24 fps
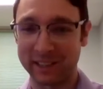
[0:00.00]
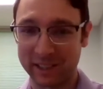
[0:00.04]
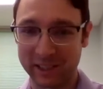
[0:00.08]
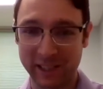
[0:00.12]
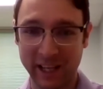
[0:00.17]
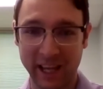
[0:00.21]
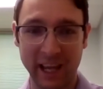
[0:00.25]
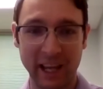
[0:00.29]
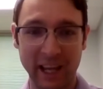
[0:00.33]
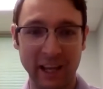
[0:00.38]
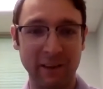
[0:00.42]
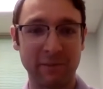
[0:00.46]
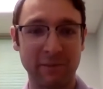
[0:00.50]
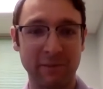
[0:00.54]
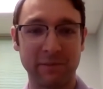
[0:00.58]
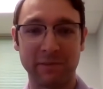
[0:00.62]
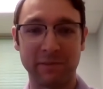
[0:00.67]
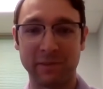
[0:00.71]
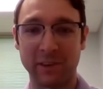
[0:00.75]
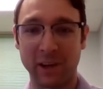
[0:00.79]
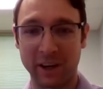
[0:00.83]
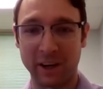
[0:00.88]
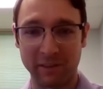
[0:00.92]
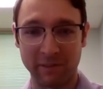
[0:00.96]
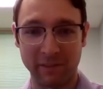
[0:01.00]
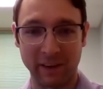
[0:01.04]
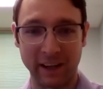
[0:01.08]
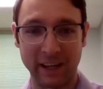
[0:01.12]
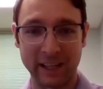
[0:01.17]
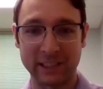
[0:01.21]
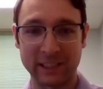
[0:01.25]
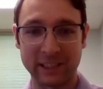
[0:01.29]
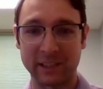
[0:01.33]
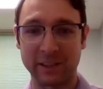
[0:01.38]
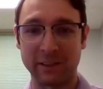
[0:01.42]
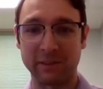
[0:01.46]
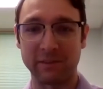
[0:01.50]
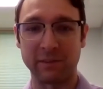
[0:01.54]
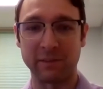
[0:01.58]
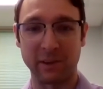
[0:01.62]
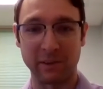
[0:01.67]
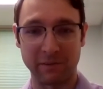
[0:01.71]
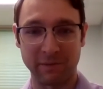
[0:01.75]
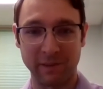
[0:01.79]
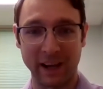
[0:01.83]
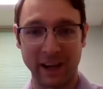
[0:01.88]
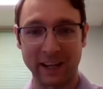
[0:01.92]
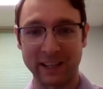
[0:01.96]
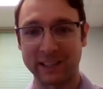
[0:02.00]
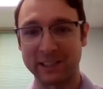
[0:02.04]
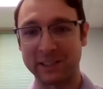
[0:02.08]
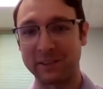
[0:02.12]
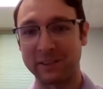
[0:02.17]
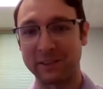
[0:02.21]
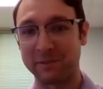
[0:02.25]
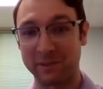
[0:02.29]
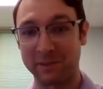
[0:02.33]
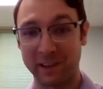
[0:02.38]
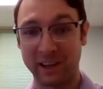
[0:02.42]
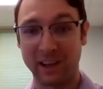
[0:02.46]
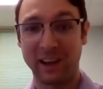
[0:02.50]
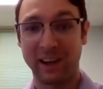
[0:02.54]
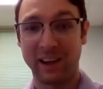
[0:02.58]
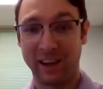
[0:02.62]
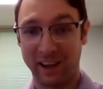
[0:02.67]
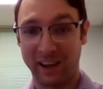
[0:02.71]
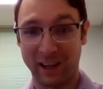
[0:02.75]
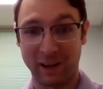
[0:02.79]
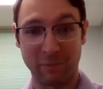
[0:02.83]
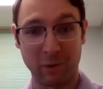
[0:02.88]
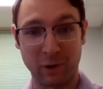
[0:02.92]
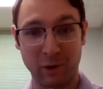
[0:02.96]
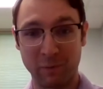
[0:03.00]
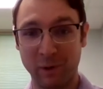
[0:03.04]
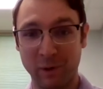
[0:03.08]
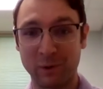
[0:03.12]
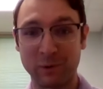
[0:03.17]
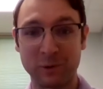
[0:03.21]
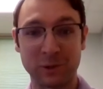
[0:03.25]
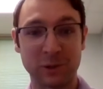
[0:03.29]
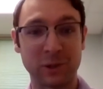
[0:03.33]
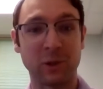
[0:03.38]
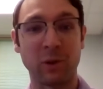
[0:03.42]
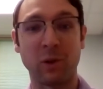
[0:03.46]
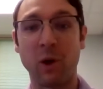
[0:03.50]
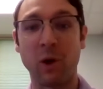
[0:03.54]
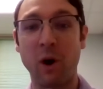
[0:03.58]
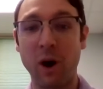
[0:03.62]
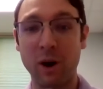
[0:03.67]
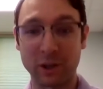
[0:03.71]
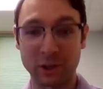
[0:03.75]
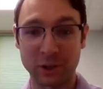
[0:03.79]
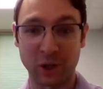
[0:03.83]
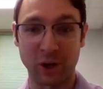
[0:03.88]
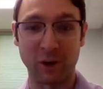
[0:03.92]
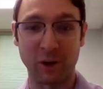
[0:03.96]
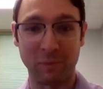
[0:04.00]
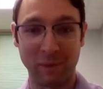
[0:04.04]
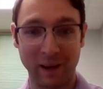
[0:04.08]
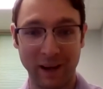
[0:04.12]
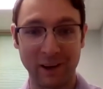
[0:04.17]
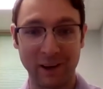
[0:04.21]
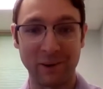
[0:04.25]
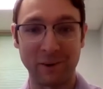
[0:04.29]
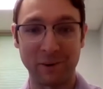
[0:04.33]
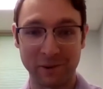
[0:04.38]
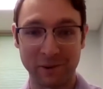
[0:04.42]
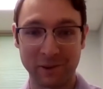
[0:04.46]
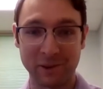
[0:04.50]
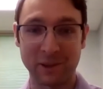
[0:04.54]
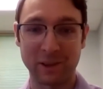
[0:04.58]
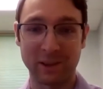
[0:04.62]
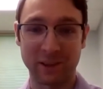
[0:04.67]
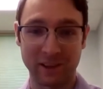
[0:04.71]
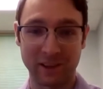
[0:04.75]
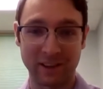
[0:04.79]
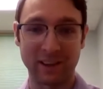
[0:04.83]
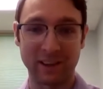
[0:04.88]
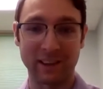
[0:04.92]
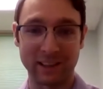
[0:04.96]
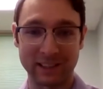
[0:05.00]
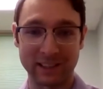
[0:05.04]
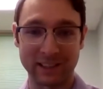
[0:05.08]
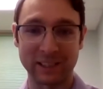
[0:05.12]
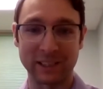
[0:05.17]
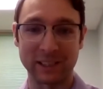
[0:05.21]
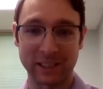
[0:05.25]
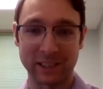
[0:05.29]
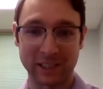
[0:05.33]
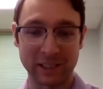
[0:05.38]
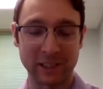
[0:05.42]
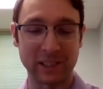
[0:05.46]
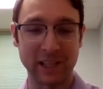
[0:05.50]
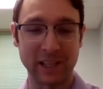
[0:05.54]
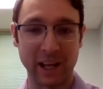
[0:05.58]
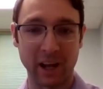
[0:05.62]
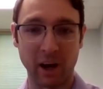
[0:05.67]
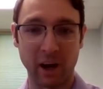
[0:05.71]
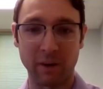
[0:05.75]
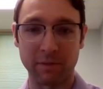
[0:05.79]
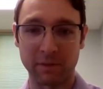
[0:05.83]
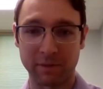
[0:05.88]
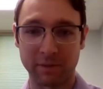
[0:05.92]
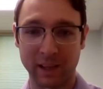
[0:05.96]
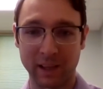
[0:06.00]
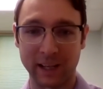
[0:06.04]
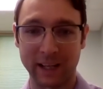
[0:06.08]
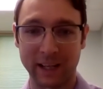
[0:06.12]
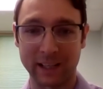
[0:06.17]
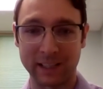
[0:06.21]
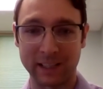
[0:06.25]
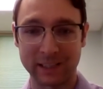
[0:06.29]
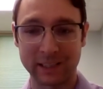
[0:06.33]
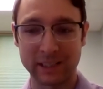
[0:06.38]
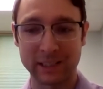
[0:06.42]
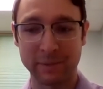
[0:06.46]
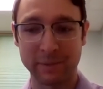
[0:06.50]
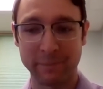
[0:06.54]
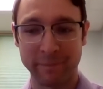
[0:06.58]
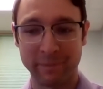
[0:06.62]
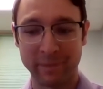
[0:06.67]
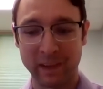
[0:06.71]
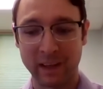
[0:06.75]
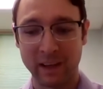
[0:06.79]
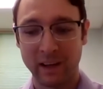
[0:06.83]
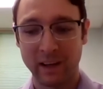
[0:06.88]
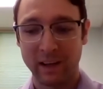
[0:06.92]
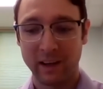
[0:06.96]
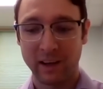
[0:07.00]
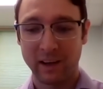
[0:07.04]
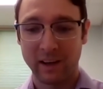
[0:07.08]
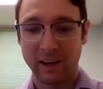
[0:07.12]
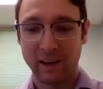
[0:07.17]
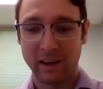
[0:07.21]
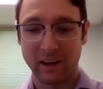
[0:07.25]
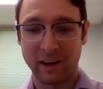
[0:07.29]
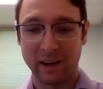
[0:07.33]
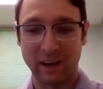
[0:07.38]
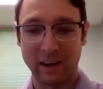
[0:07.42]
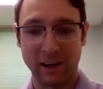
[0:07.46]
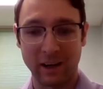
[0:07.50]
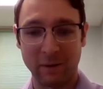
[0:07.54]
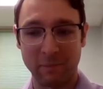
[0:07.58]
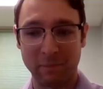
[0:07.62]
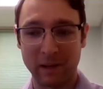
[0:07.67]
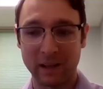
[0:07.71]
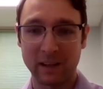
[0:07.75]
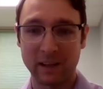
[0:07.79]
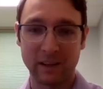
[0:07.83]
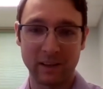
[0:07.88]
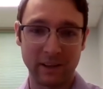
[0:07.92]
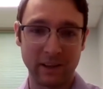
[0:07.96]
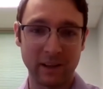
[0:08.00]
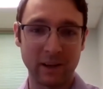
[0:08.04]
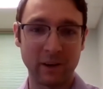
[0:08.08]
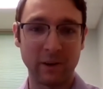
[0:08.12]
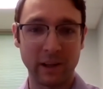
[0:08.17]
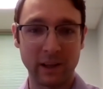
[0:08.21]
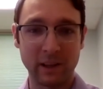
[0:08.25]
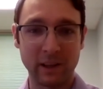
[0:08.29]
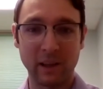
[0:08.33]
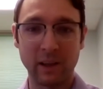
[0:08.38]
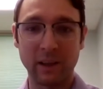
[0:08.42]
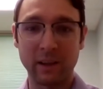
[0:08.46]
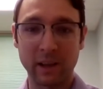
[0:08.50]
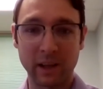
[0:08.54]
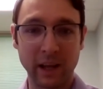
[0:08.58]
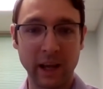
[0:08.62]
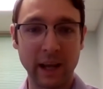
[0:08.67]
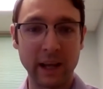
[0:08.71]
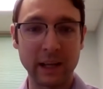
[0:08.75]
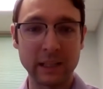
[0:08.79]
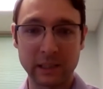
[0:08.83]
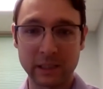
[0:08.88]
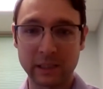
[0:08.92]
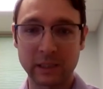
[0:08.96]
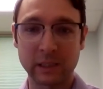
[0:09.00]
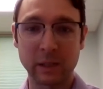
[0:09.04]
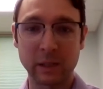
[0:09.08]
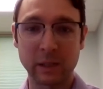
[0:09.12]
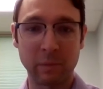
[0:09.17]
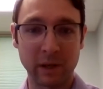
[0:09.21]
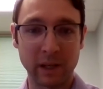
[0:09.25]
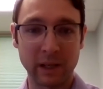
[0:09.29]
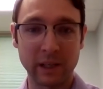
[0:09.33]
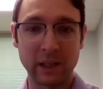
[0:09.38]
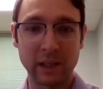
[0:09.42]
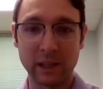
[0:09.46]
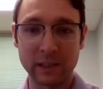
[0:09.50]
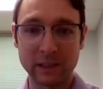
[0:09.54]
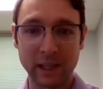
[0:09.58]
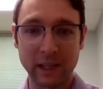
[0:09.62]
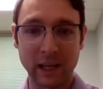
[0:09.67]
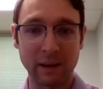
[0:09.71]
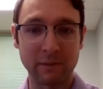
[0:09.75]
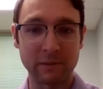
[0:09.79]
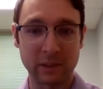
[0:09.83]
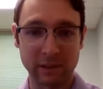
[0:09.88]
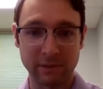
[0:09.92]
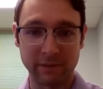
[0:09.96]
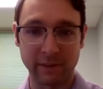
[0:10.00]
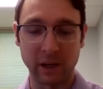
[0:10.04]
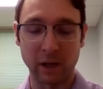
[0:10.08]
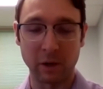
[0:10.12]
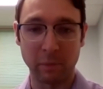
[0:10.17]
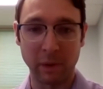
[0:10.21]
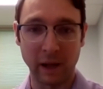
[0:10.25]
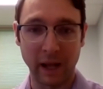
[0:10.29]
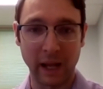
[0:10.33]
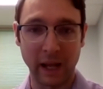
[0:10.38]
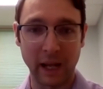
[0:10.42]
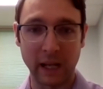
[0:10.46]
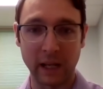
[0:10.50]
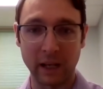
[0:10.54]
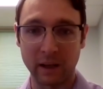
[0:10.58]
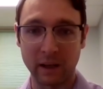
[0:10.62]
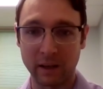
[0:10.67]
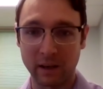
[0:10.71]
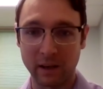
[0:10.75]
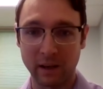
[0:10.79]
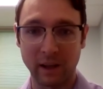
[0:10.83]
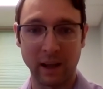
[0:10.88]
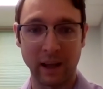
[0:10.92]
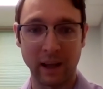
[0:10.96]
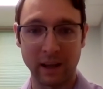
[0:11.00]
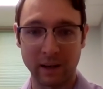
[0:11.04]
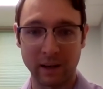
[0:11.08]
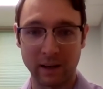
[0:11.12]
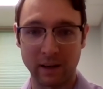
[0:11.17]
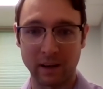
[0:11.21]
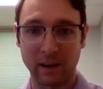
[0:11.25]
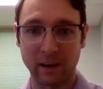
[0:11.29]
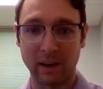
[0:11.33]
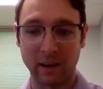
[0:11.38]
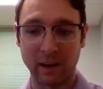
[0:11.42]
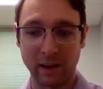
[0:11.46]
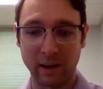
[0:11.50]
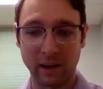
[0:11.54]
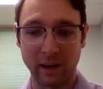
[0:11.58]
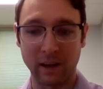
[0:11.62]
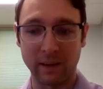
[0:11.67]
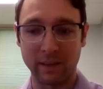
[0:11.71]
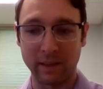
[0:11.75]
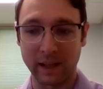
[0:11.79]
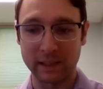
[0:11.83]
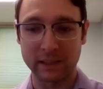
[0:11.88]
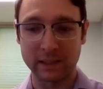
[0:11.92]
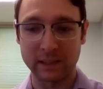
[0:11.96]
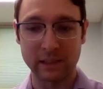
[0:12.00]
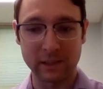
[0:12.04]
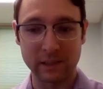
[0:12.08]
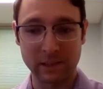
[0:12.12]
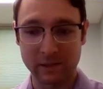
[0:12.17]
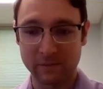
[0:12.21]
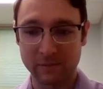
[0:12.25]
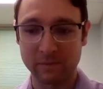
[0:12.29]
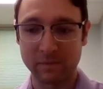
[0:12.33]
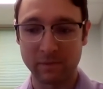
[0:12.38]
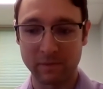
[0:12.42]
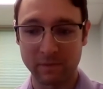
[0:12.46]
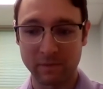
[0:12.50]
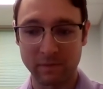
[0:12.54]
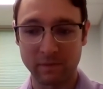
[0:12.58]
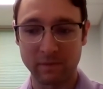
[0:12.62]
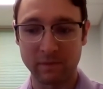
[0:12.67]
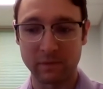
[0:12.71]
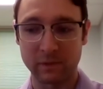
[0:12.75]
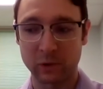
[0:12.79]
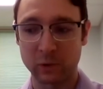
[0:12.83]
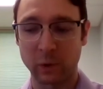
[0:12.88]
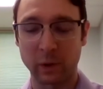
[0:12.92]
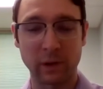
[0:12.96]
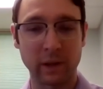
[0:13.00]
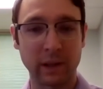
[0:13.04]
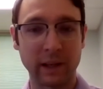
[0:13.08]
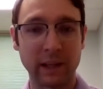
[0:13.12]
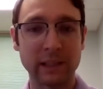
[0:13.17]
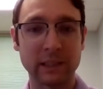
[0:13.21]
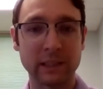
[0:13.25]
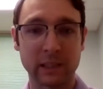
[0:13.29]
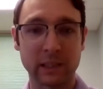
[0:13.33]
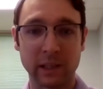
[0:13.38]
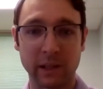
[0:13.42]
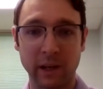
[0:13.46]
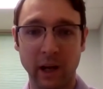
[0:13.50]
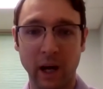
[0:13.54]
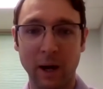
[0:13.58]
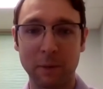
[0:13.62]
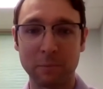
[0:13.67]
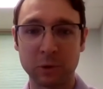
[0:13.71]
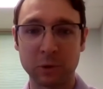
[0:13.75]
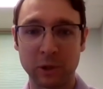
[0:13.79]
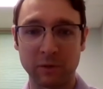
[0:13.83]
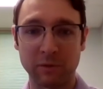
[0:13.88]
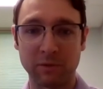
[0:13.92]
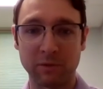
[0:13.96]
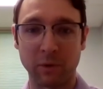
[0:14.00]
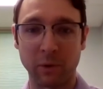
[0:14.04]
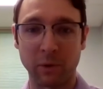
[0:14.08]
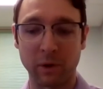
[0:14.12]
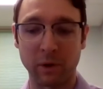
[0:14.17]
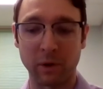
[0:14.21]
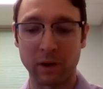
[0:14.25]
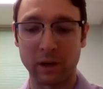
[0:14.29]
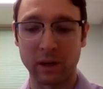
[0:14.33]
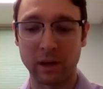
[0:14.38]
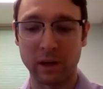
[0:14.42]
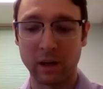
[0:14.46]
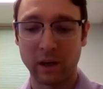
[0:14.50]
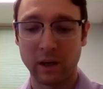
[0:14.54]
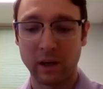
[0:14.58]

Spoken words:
safe, non-invasive, effective, and promotes long-term health to stay off of things. In the case that somebody does have severe pain and that's sort of thing isn't an option for,